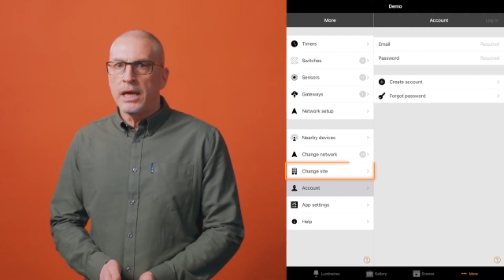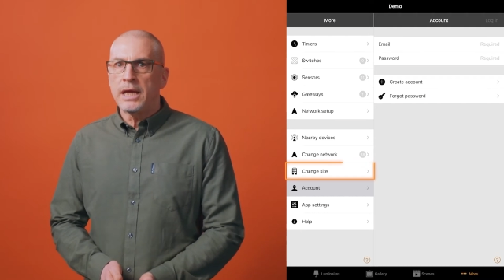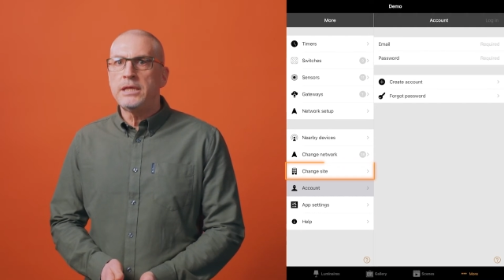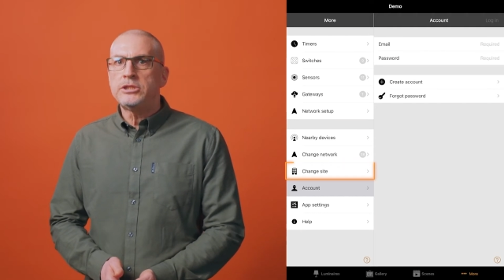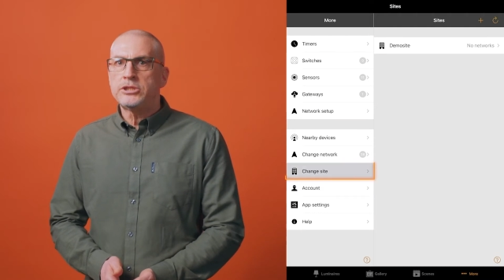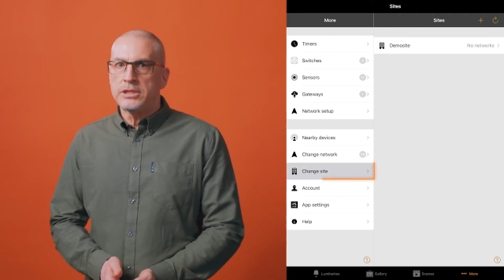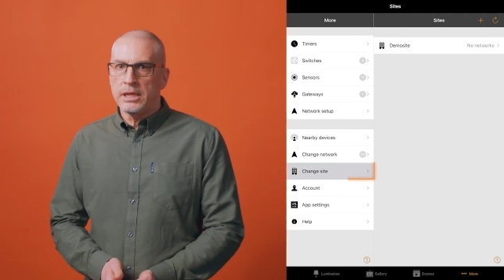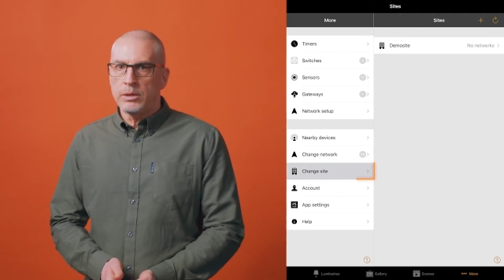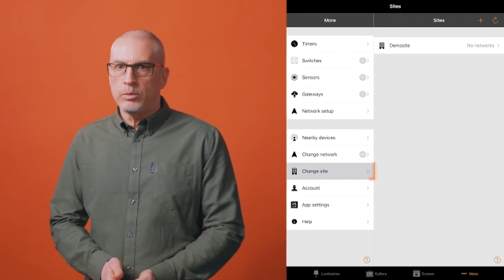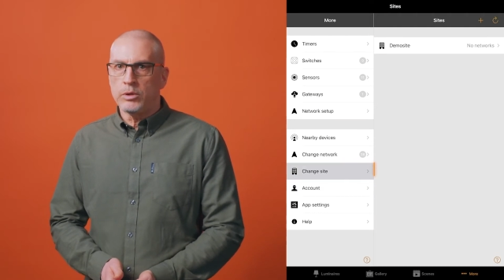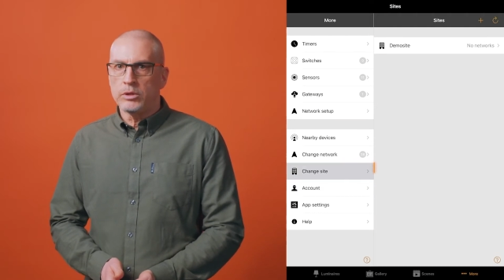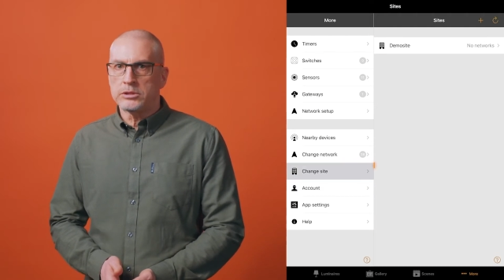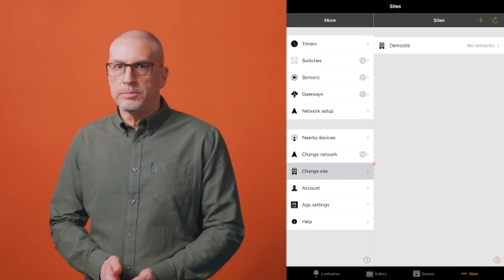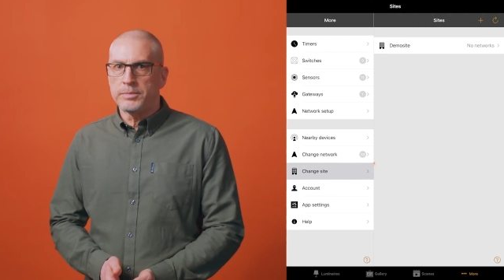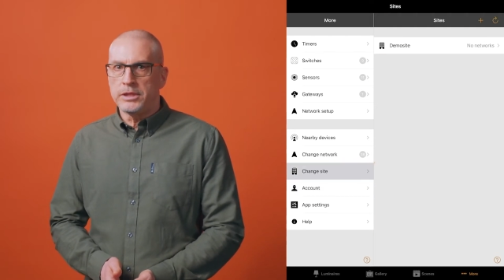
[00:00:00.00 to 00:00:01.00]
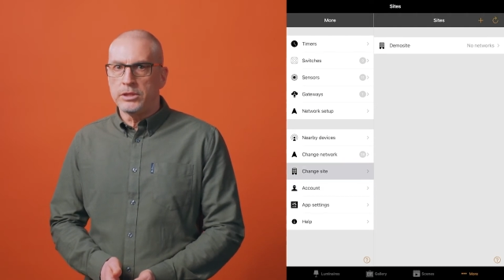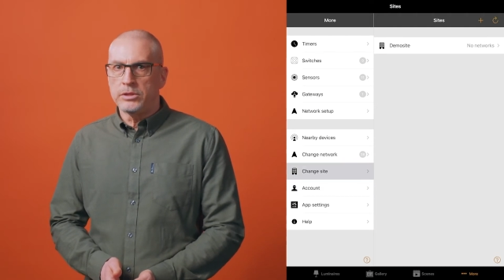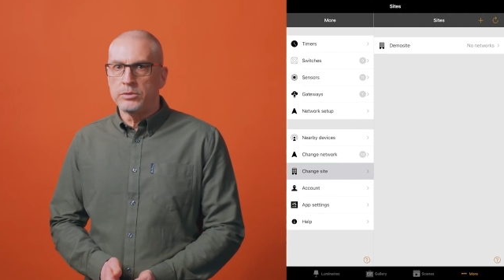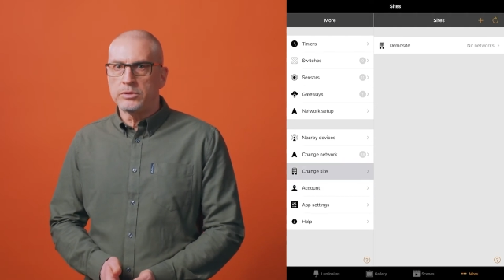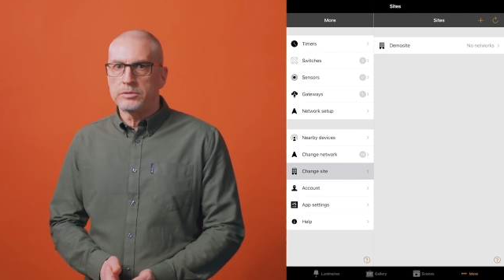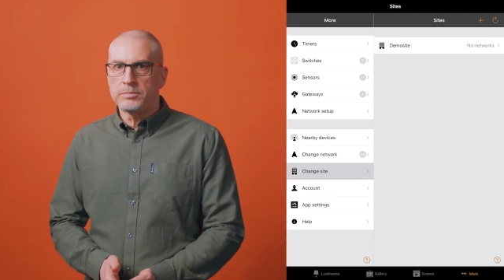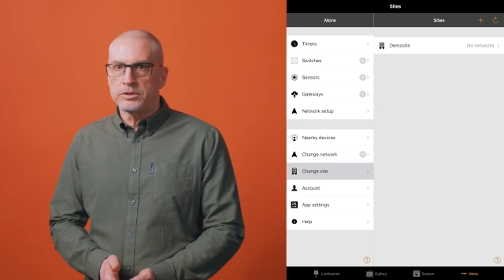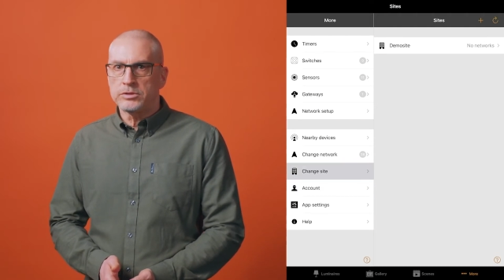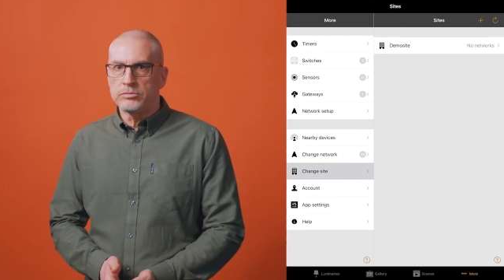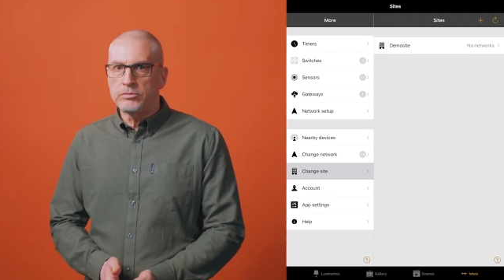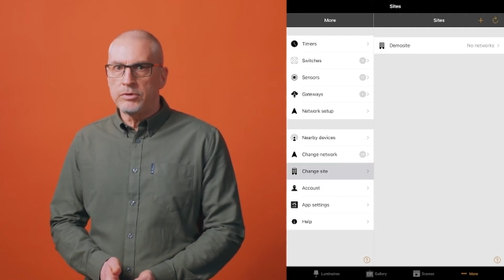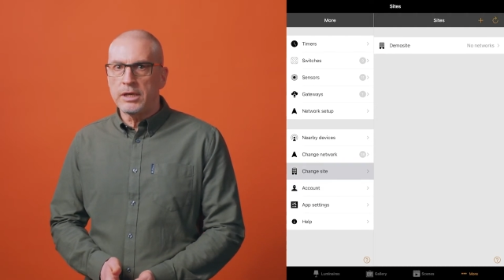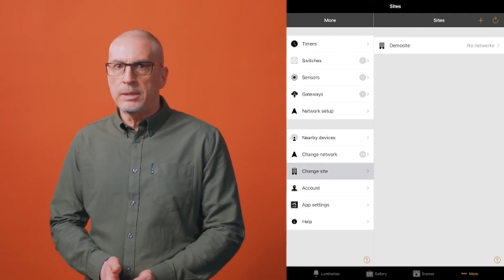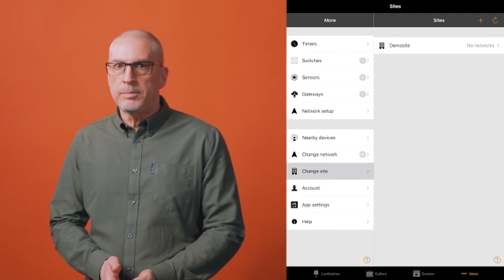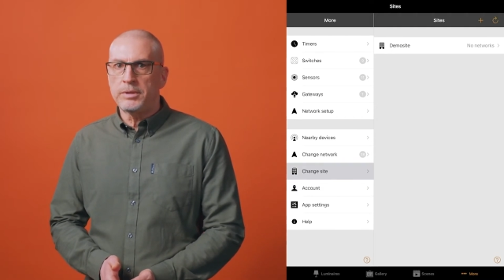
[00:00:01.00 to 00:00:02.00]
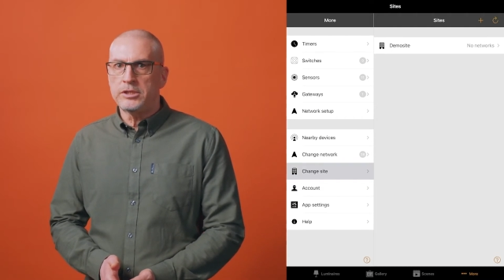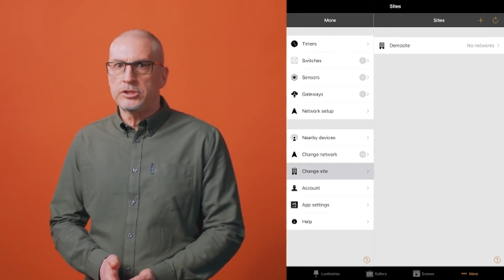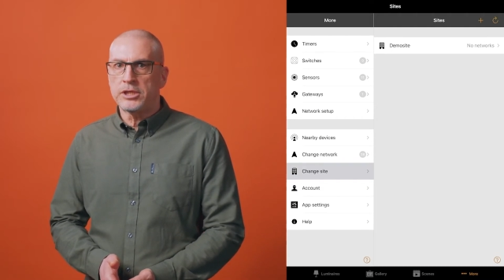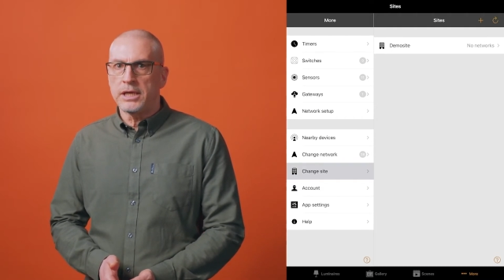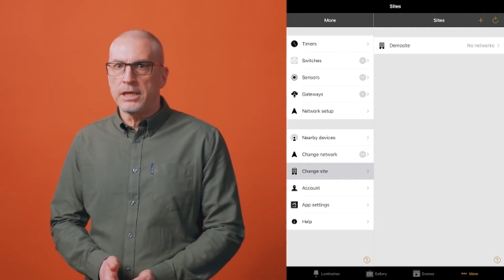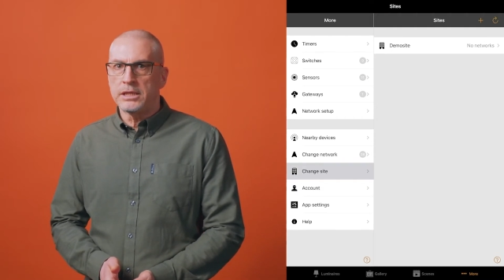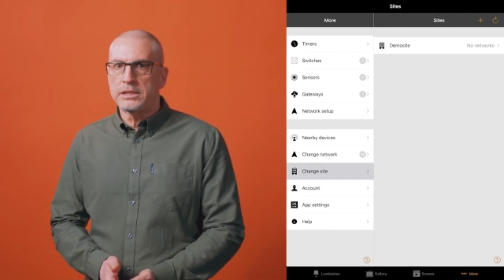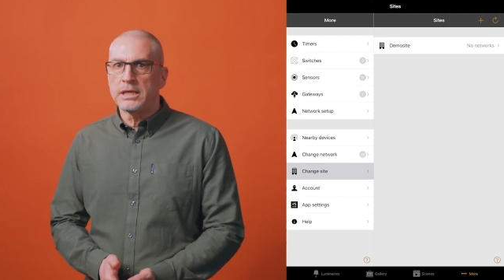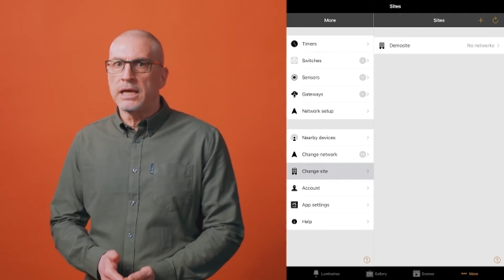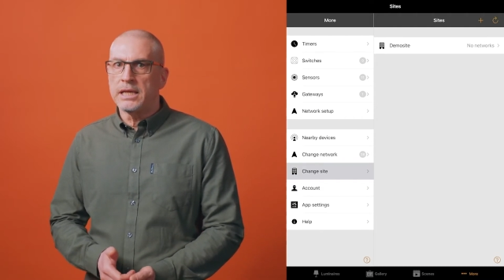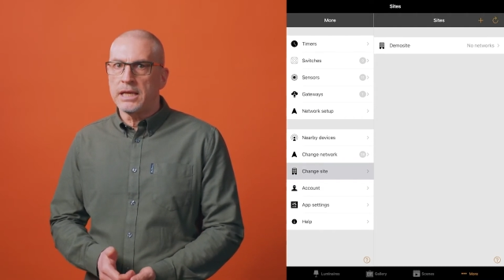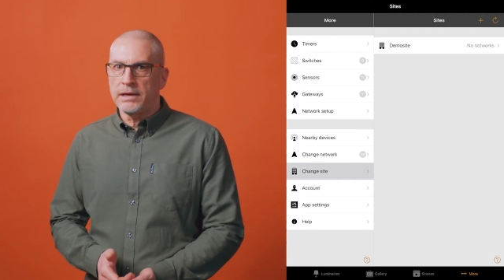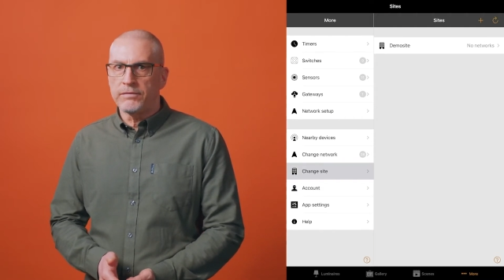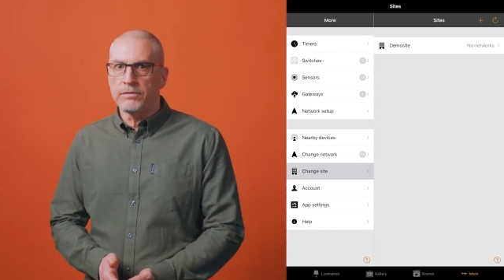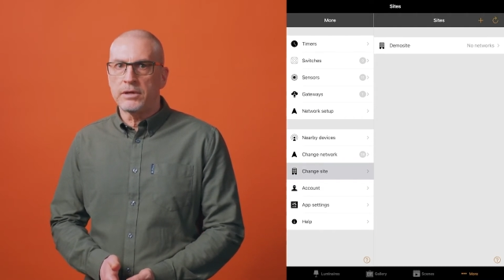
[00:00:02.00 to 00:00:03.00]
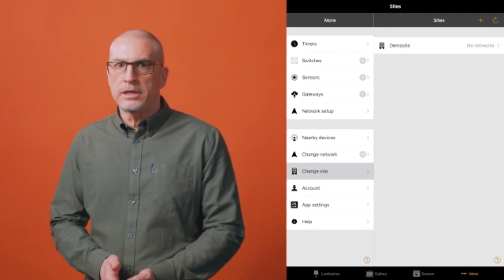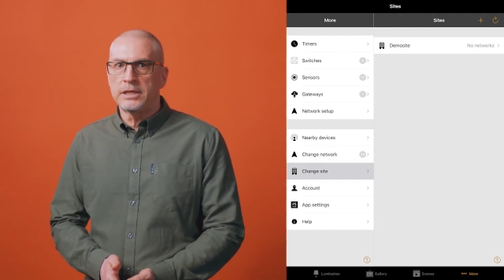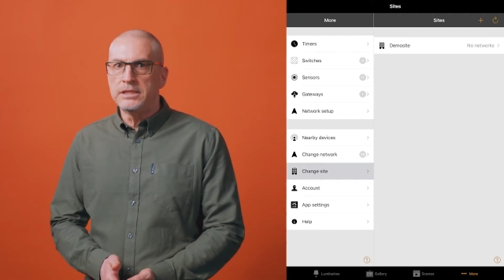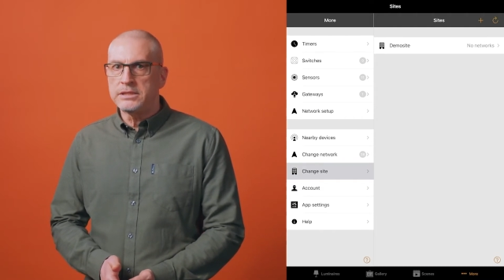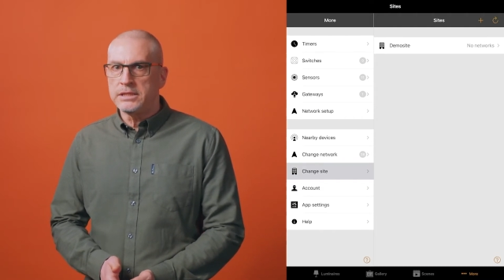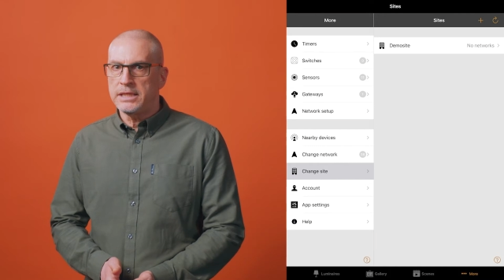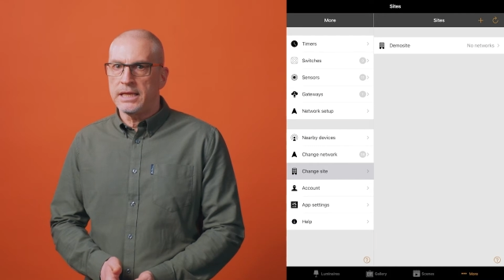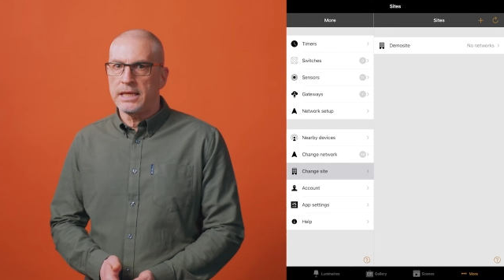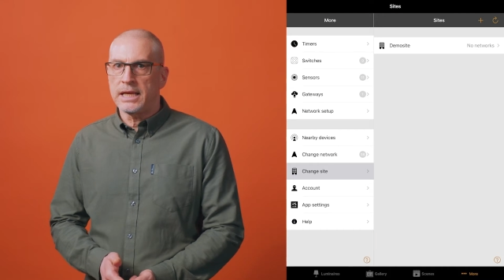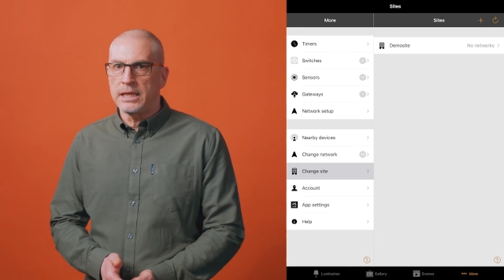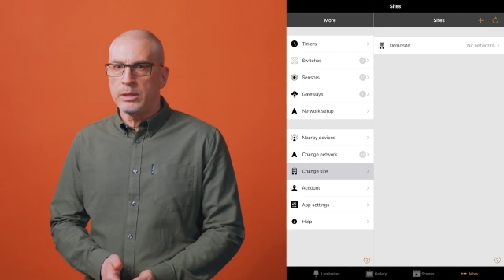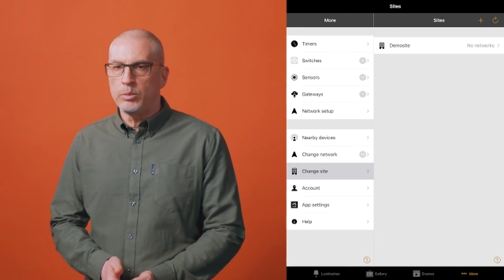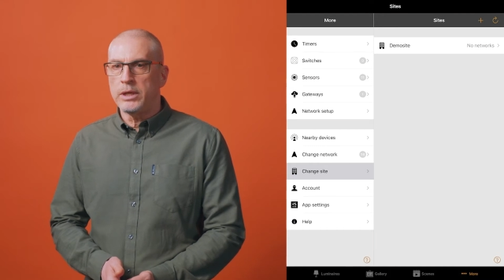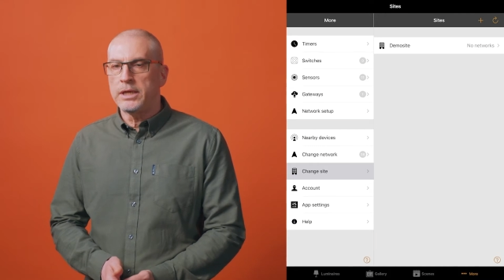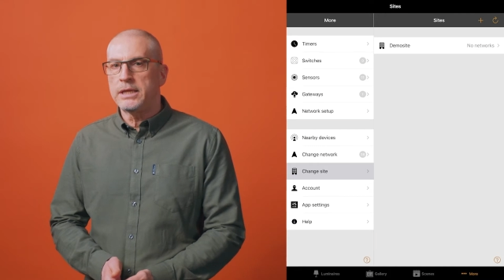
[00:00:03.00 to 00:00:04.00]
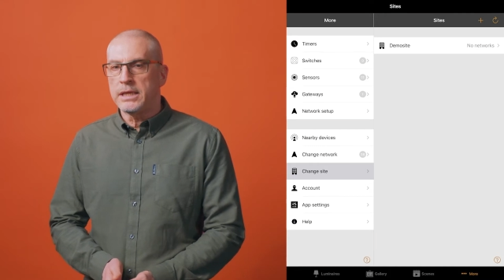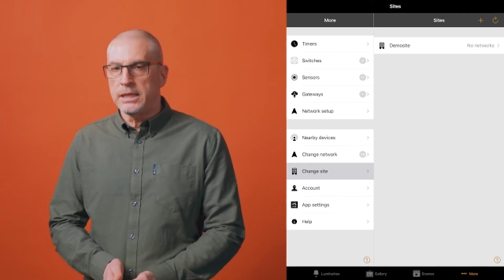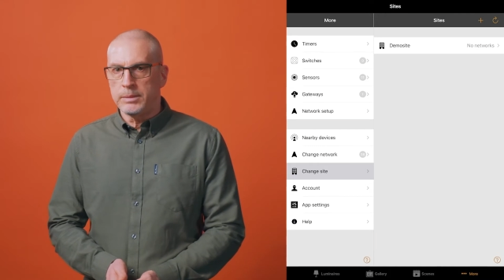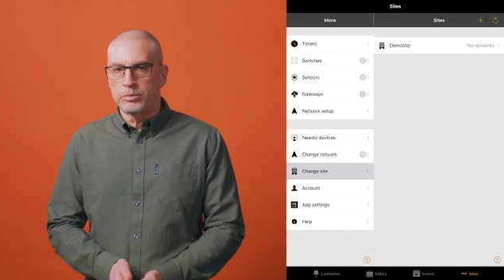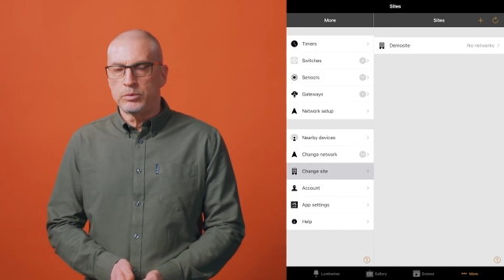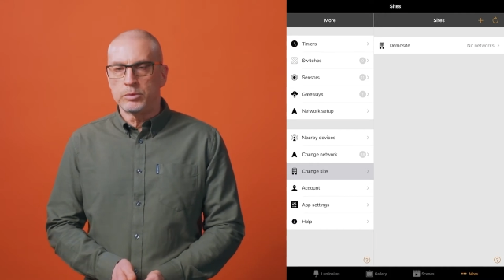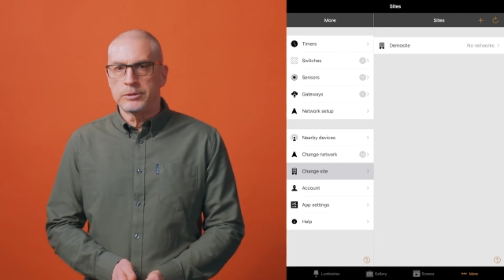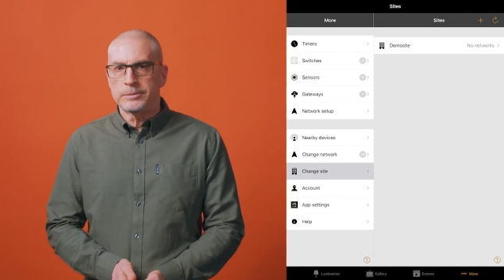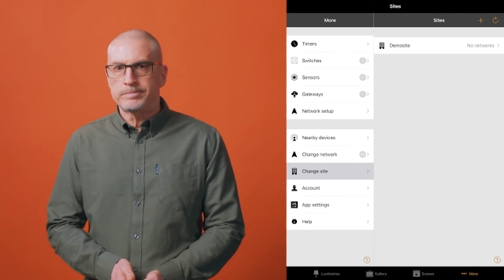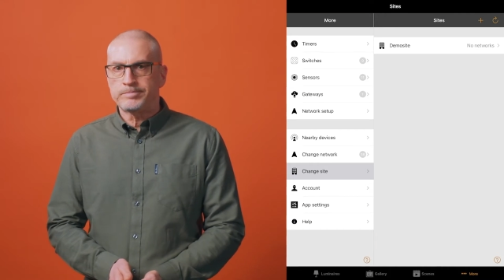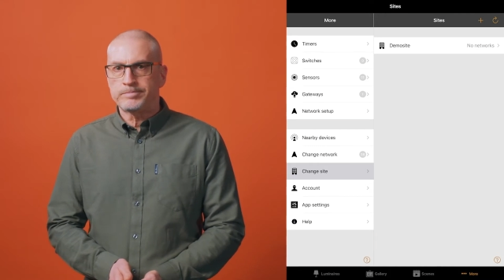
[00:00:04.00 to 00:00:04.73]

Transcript: Each network to be used must already be shared and have an internet gateway enabled.